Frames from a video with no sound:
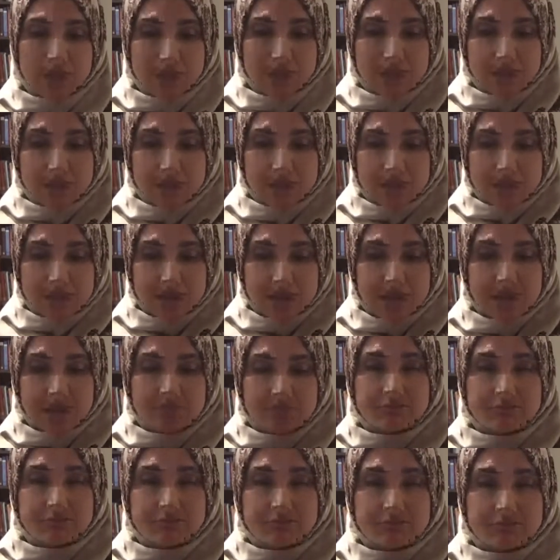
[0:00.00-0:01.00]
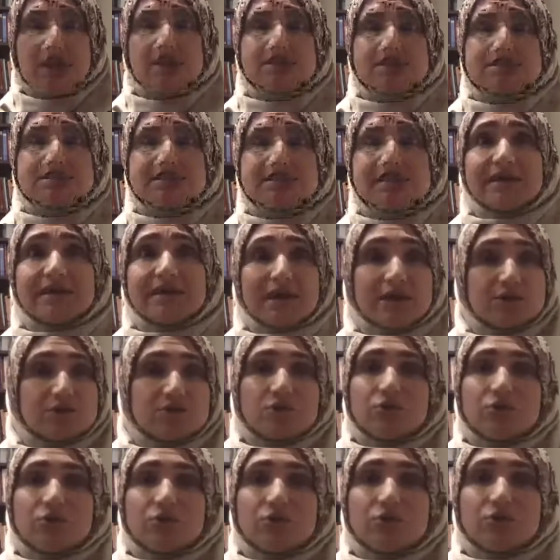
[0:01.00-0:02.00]
Honestly, I don't
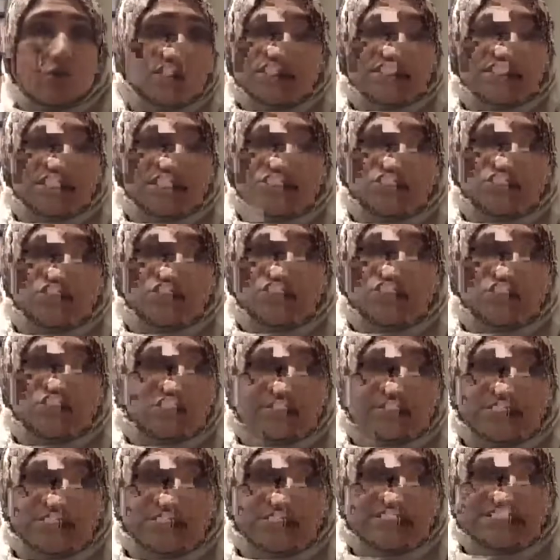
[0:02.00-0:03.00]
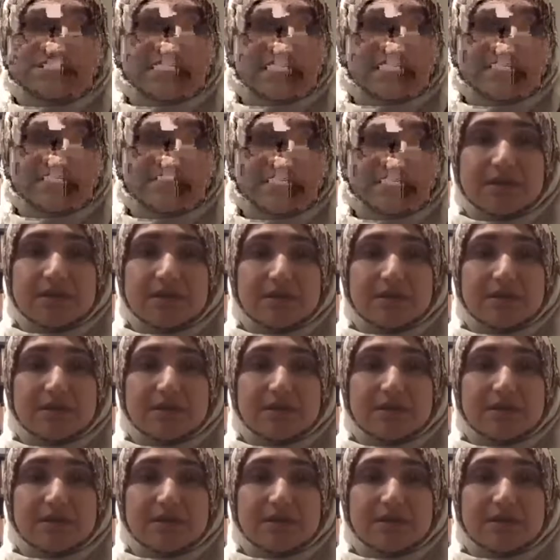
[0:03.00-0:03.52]
know what the new normal is gonna be.